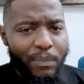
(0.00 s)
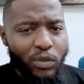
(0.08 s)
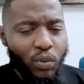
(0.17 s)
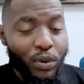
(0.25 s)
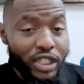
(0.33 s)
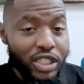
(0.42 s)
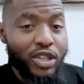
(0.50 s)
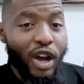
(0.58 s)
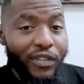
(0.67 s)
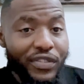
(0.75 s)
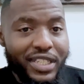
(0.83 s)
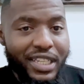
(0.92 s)
which is
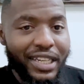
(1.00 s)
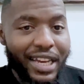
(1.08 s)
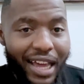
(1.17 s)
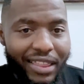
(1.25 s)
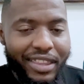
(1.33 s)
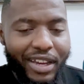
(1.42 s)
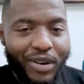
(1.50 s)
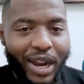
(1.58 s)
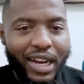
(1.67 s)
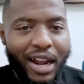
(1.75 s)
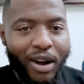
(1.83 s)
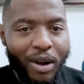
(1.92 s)
obviously nothing
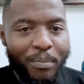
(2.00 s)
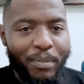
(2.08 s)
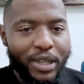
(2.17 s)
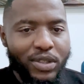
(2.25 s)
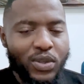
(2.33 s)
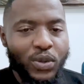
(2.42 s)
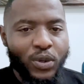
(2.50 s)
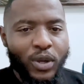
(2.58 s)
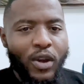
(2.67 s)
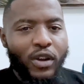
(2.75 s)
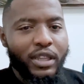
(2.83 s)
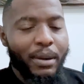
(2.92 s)
right now compared to
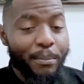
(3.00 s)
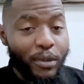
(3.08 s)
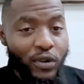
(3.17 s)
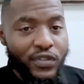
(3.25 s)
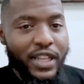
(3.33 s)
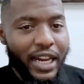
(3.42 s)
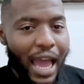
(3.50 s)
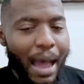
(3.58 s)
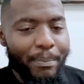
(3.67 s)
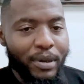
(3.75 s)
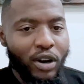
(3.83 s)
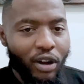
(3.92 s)
the moves that
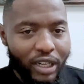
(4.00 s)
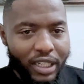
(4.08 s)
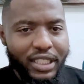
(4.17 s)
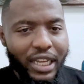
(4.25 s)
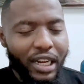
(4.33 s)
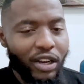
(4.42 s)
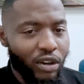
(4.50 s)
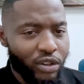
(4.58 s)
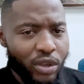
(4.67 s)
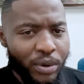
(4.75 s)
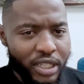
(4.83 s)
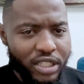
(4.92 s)
happen on a daily on
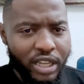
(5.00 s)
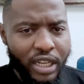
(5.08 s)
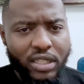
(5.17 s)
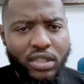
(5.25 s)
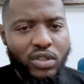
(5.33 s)
US30.